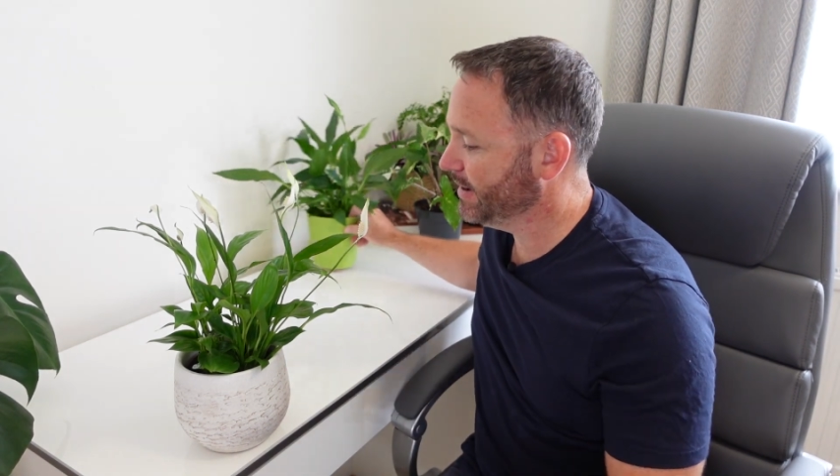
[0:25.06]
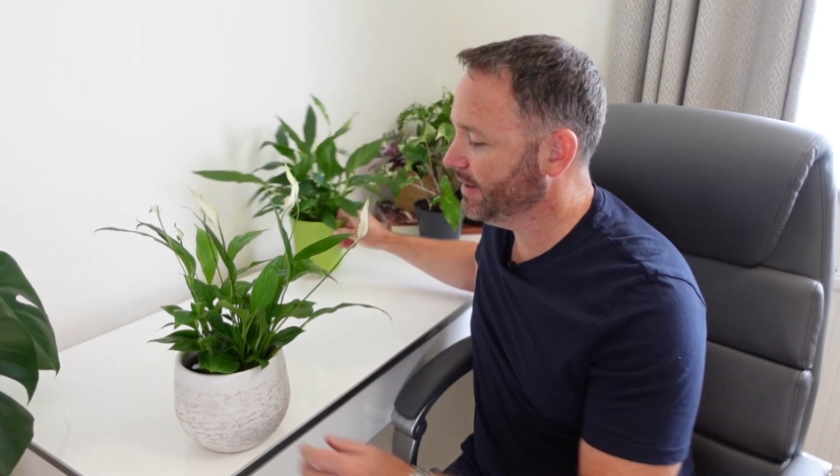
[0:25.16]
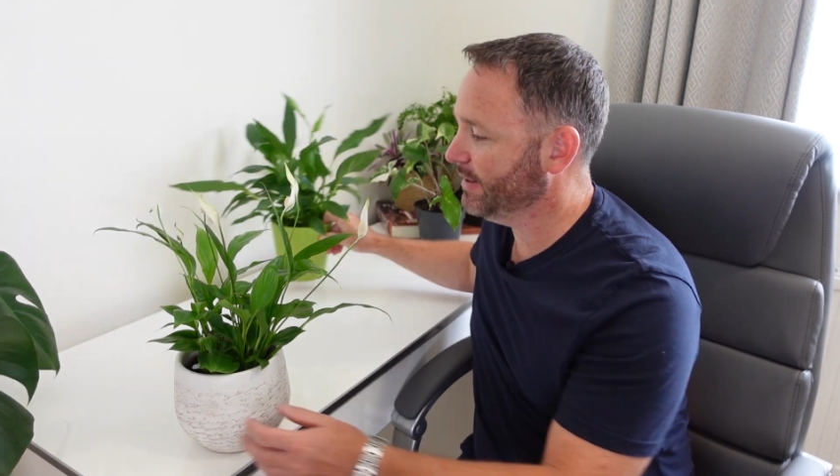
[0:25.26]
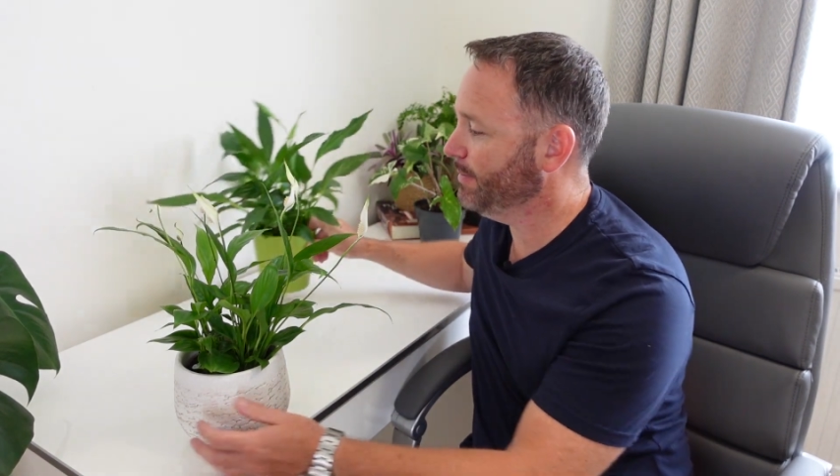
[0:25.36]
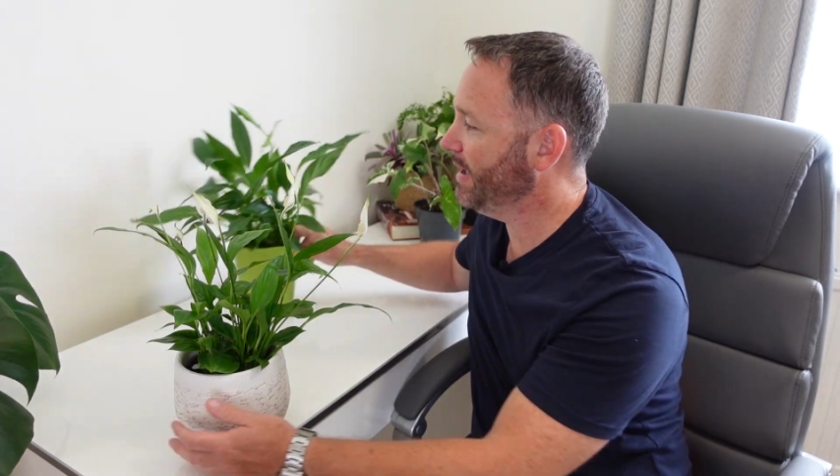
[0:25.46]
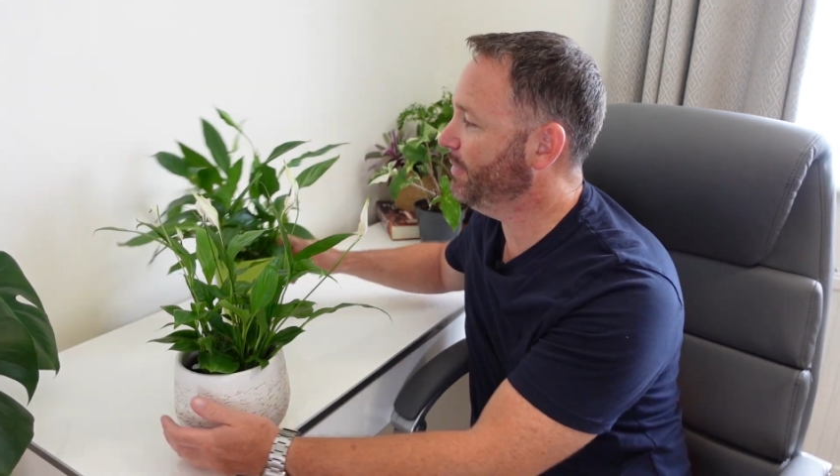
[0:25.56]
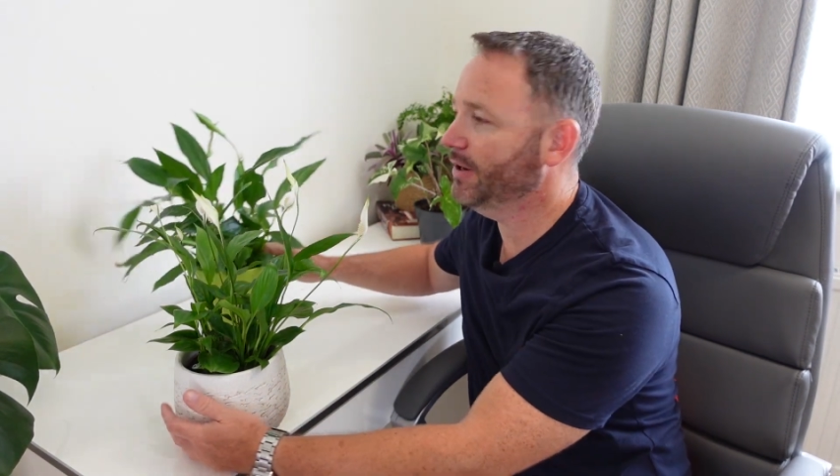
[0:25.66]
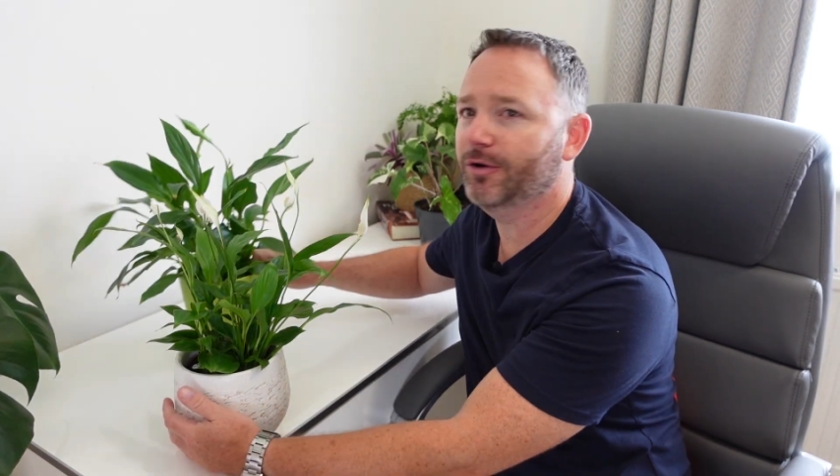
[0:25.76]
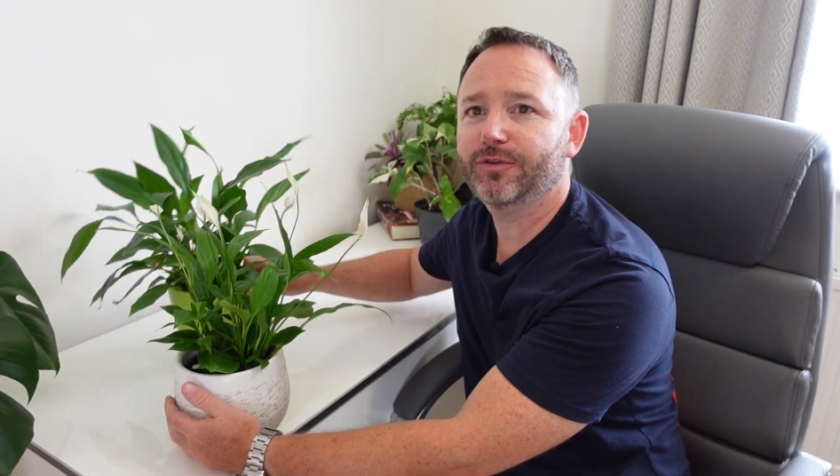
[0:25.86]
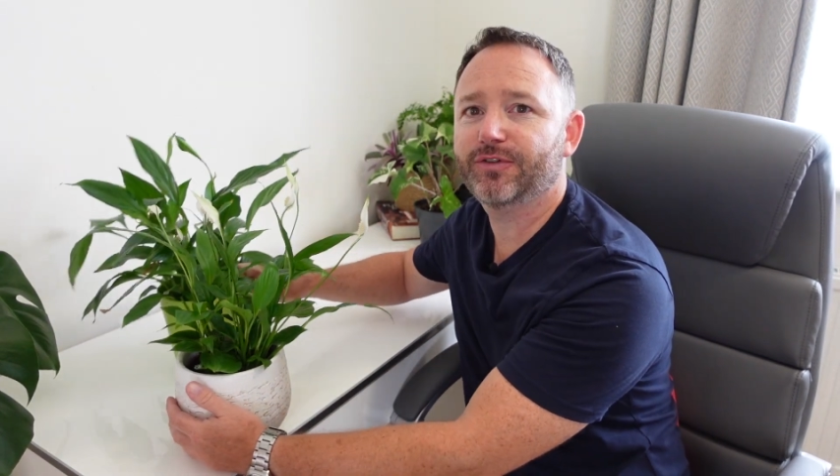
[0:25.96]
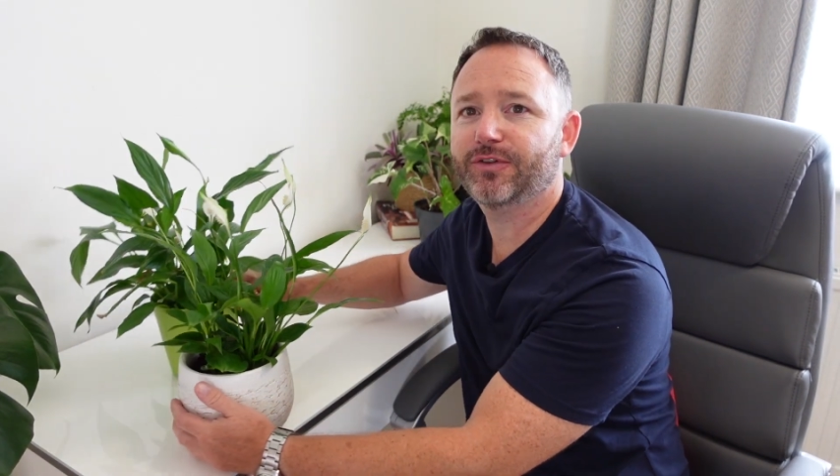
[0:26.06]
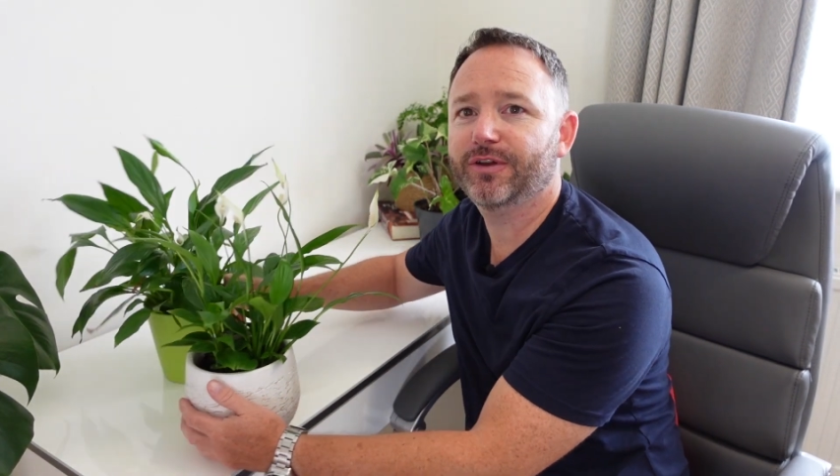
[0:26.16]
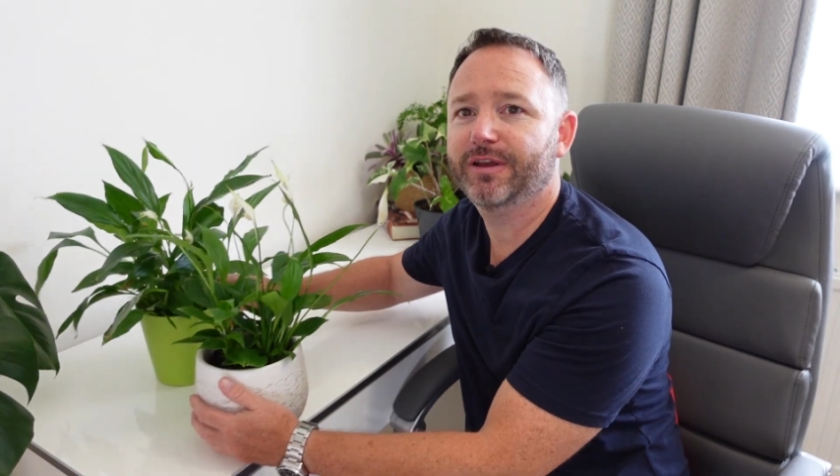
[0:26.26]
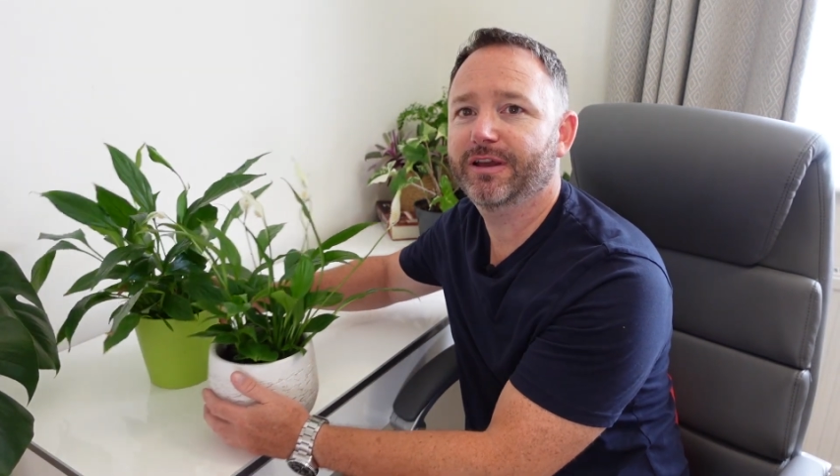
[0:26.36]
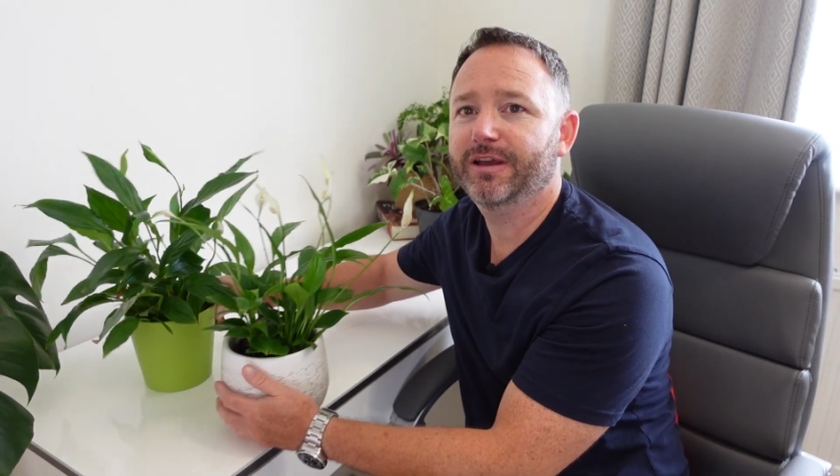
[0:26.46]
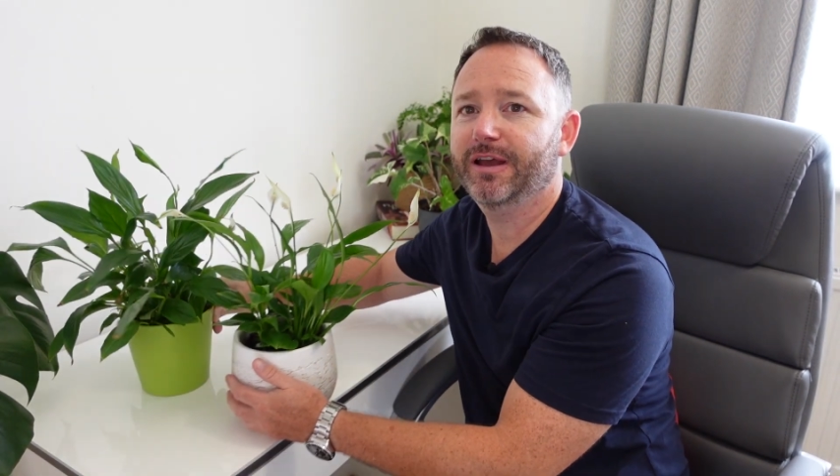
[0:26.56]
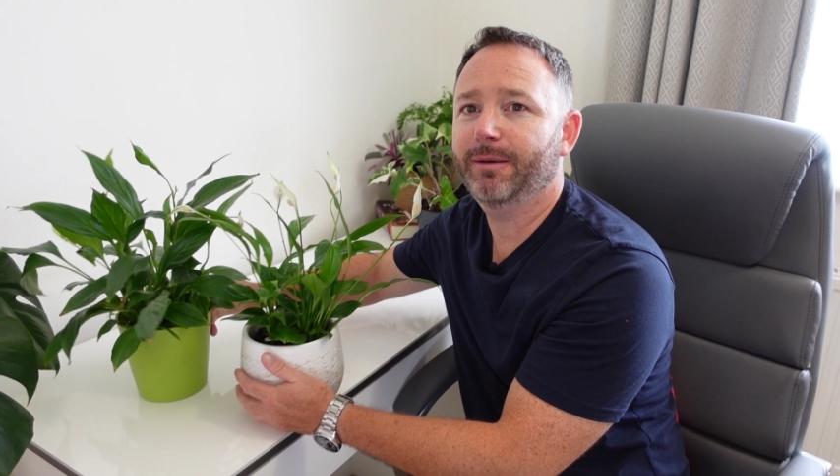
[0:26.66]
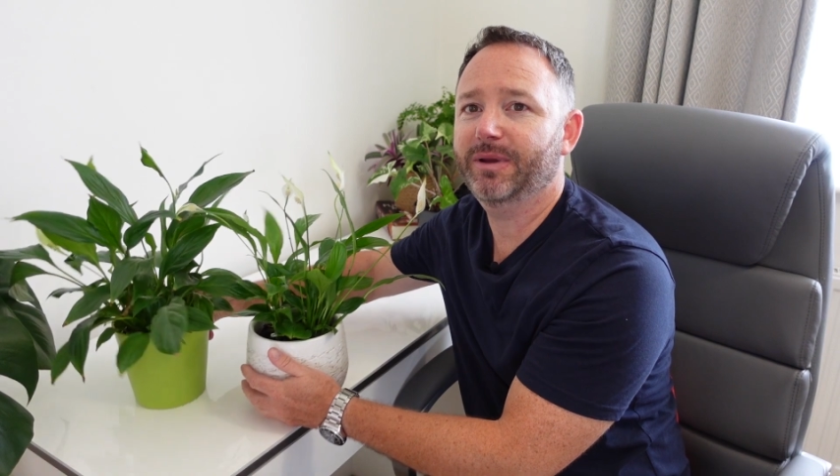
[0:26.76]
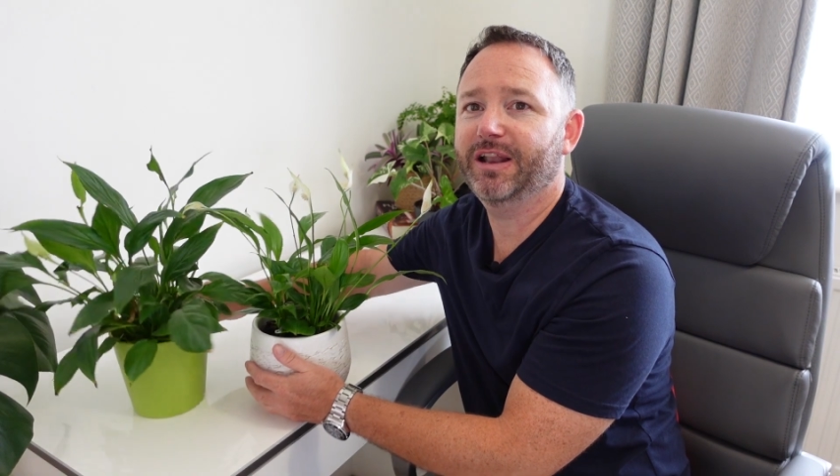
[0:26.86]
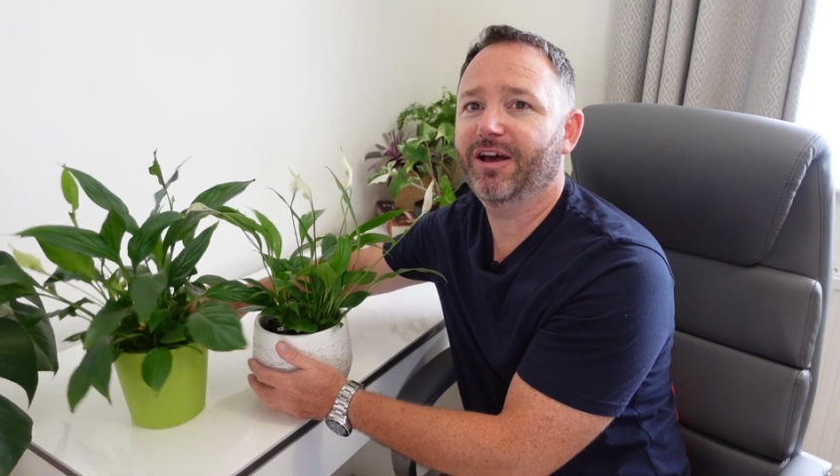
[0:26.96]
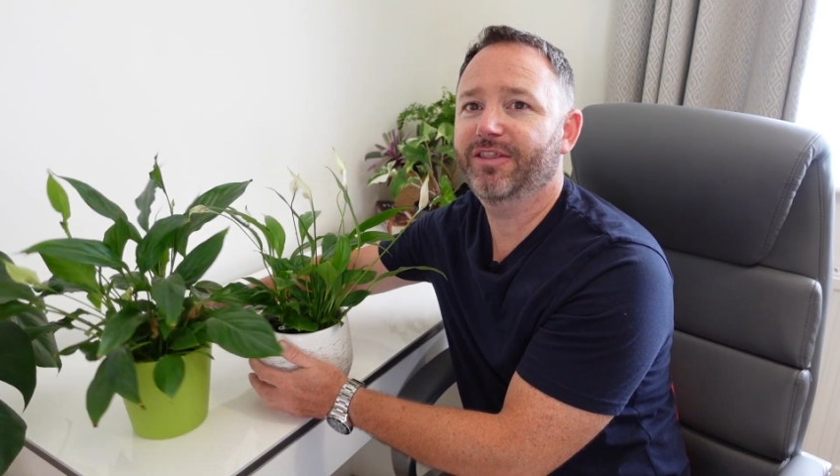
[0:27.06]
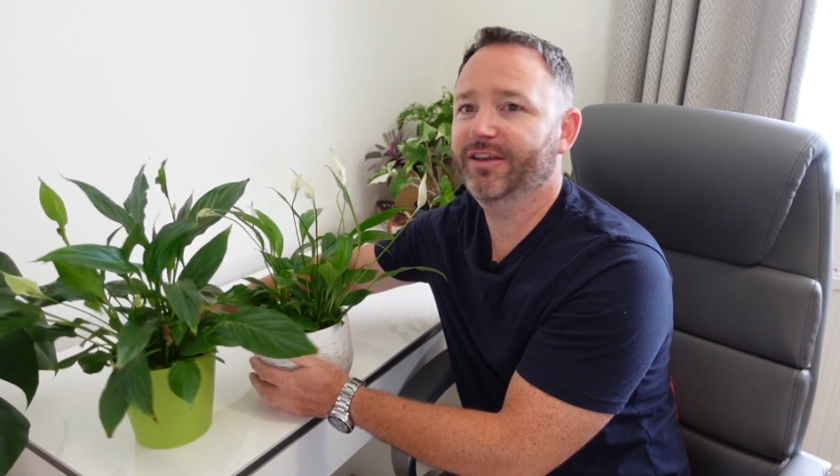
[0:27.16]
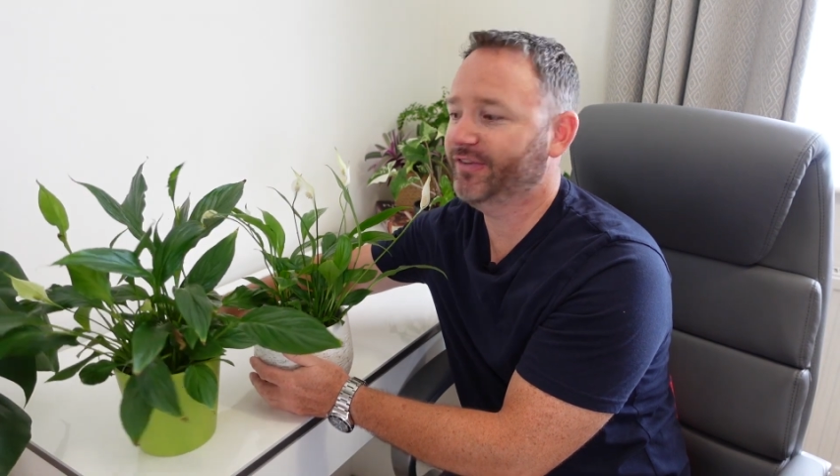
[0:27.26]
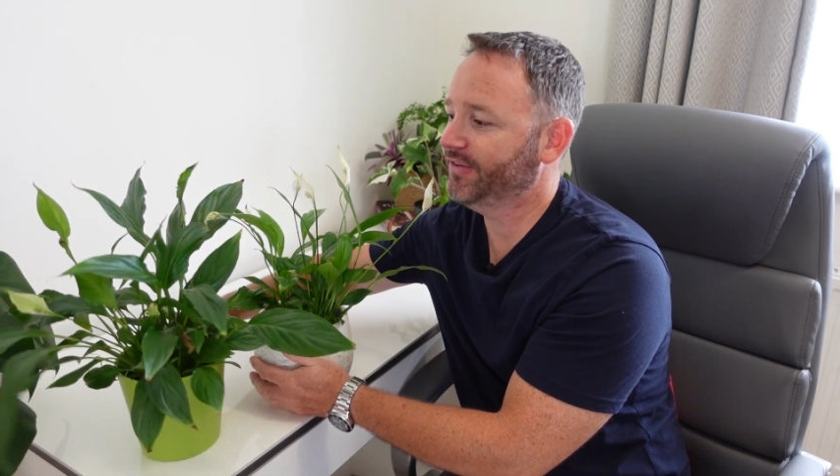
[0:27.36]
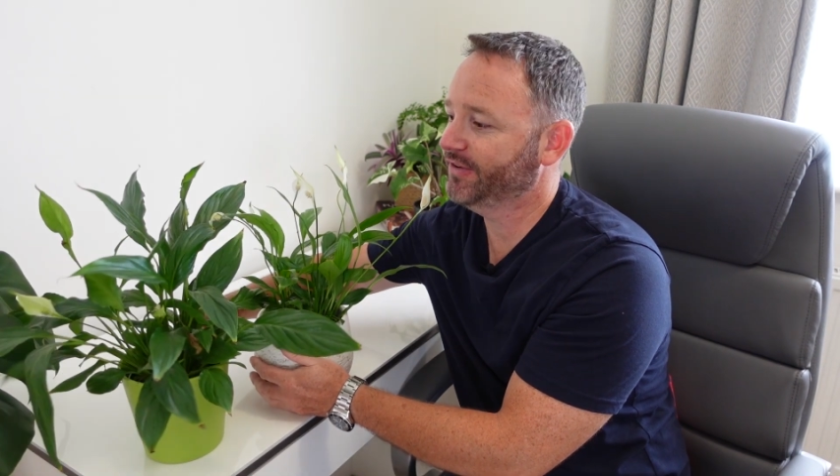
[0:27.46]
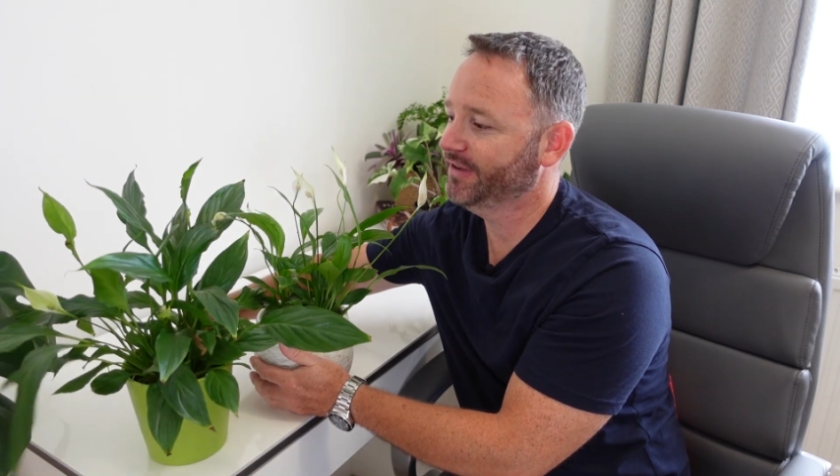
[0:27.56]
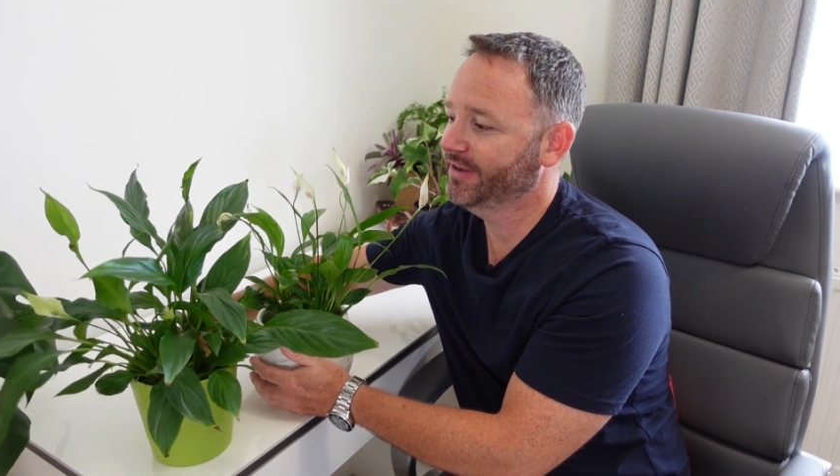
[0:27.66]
that maybe looks a bit like this.